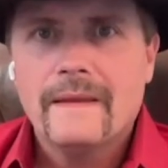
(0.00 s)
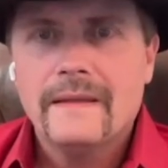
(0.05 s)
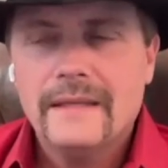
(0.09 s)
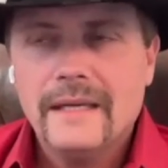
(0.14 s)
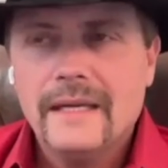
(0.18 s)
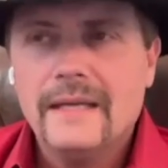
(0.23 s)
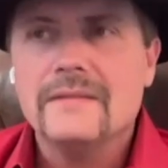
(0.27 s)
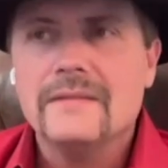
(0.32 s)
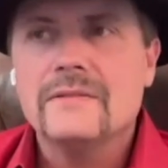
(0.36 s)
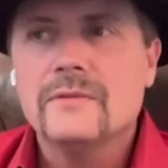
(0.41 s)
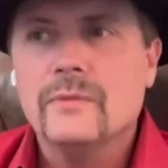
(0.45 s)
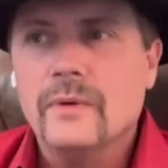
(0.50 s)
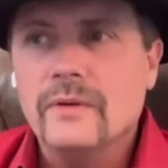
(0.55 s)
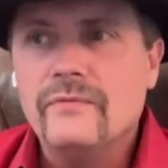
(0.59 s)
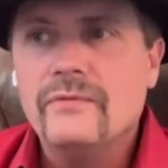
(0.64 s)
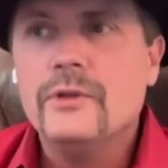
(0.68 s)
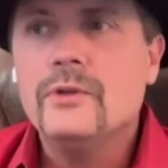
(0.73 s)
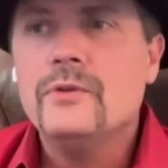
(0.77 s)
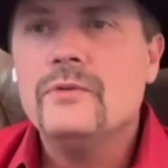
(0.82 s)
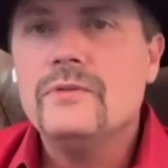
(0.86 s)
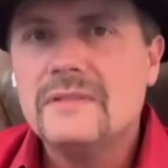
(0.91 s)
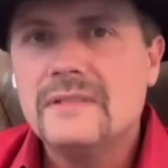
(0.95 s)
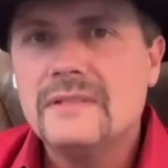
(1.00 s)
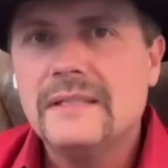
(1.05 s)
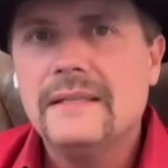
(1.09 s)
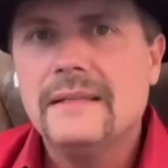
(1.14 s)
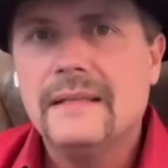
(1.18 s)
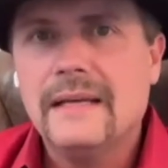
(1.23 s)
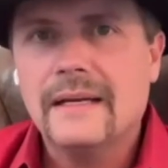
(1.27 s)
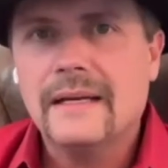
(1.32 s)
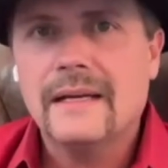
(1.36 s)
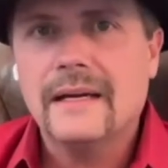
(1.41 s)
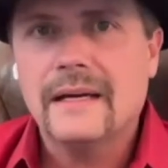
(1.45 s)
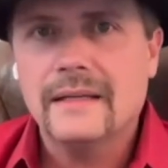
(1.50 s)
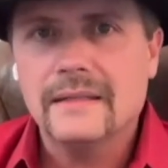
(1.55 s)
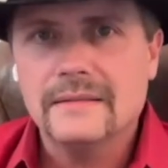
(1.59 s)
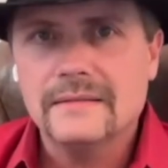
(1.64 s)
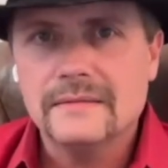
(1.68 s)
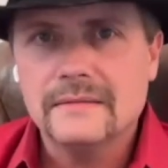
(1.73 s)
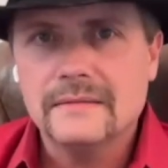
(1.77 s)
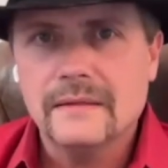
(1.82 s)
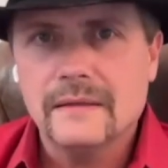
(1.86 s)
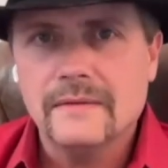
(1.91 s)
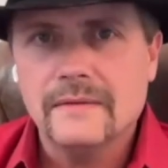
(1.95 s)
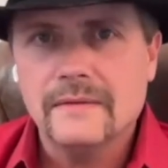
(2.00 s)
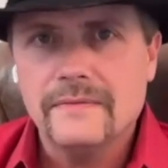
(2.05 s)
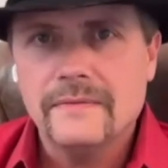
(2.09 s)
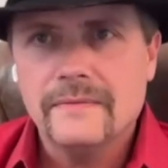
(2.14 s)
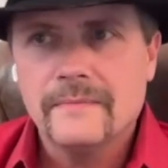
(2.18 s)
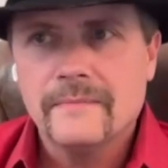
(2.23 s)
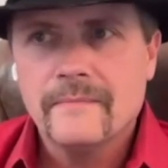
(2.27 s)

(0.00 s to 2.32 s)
Yes. So if you see that kind of stuff,